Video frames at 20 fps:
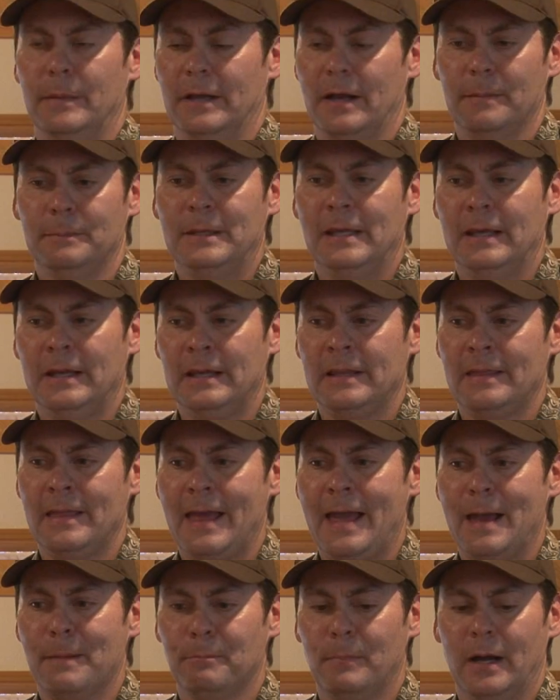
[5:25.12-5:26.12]
And I'm getting
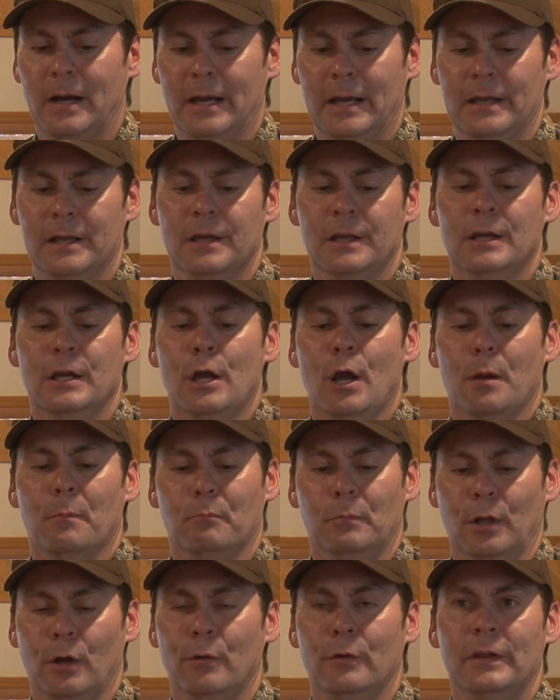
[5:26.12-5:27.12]
that by
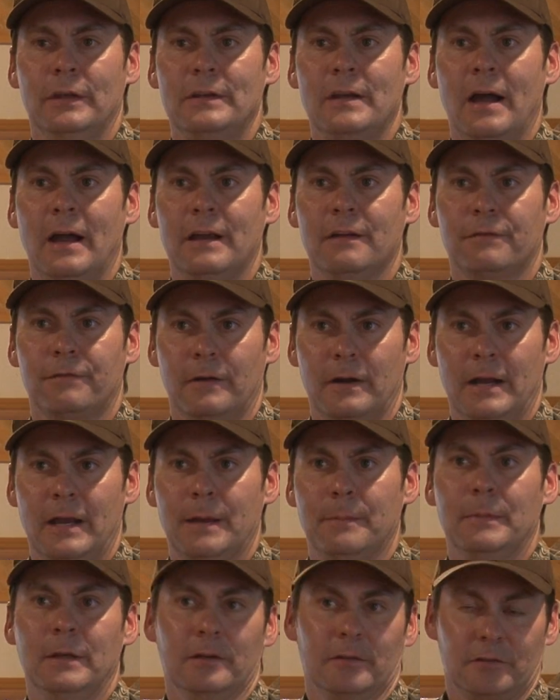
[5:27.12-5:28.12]
blowing the
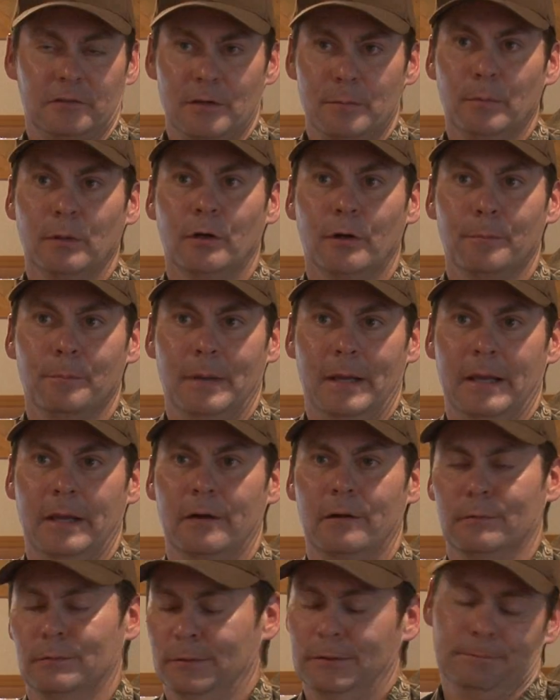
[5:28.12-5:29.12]
diaphragm in a similar
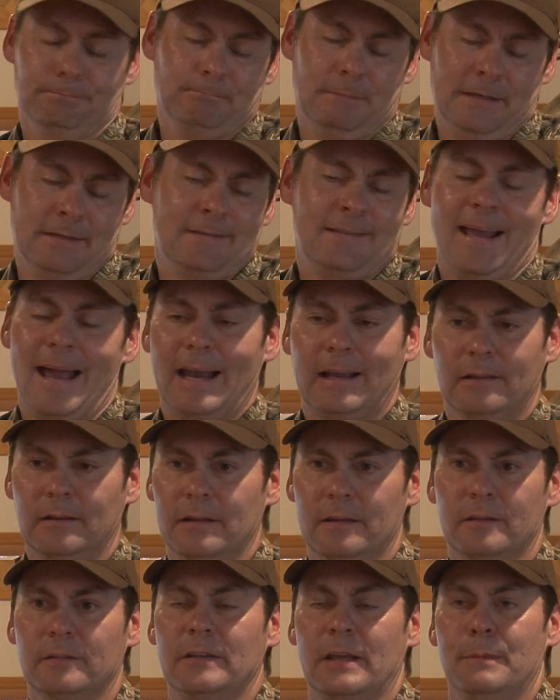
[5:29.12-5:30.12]
manner, well,
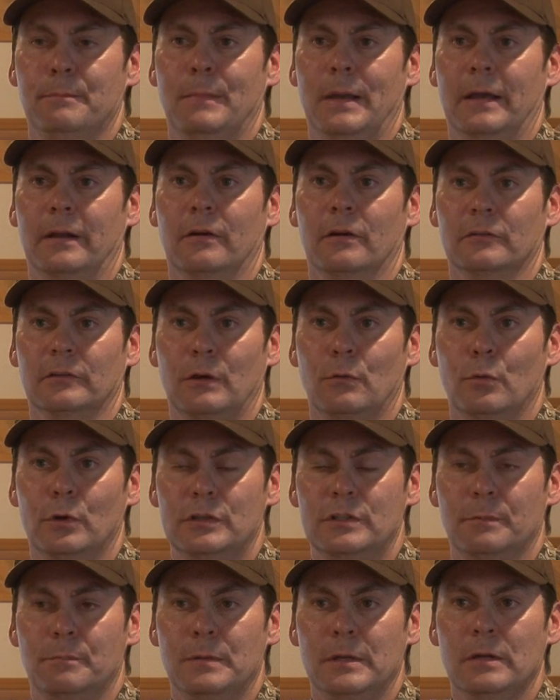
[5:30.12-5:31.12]
exactly the same manner as I
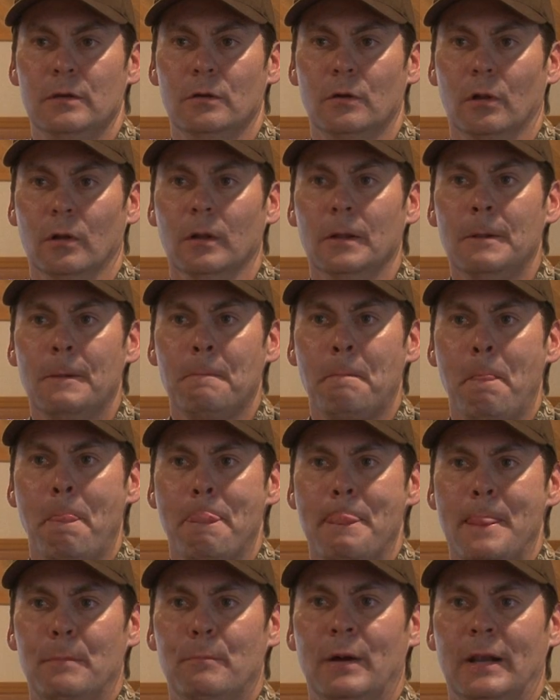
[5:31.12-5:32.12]
would to bugle,
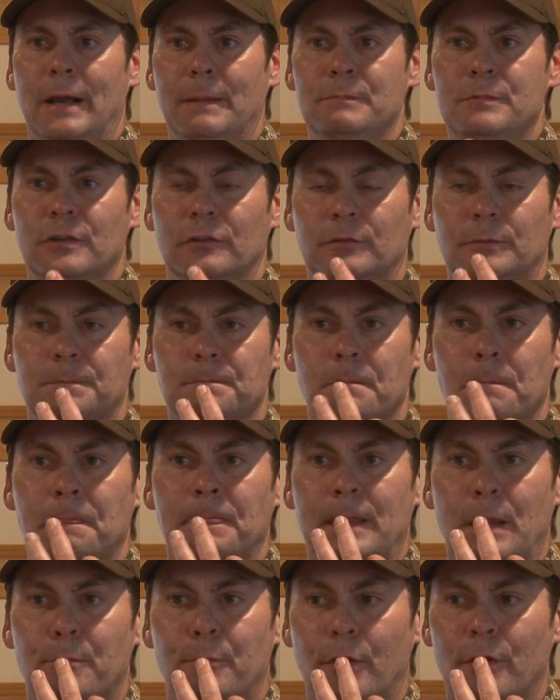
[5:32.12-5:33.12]
but I'm just
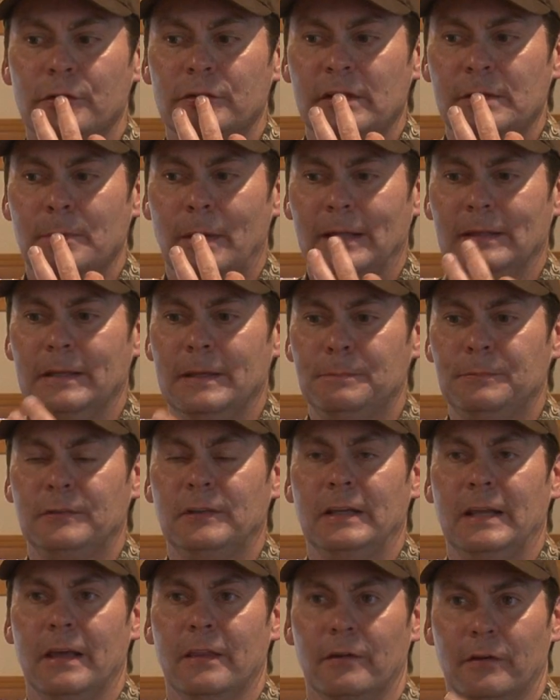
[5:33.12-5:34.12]
pursing my lips
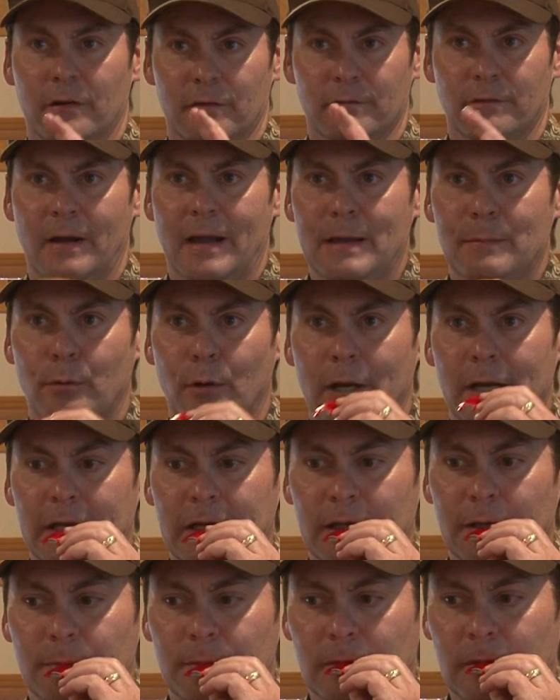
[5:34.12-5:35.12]
together and
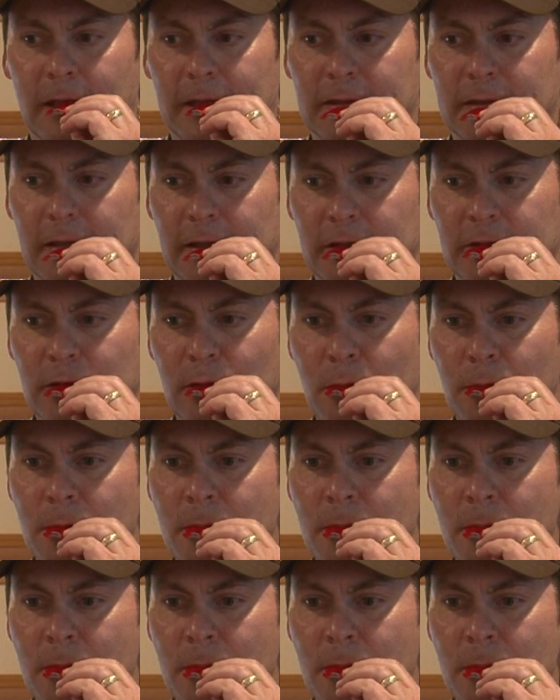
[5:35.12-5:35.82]
vibrating them like this.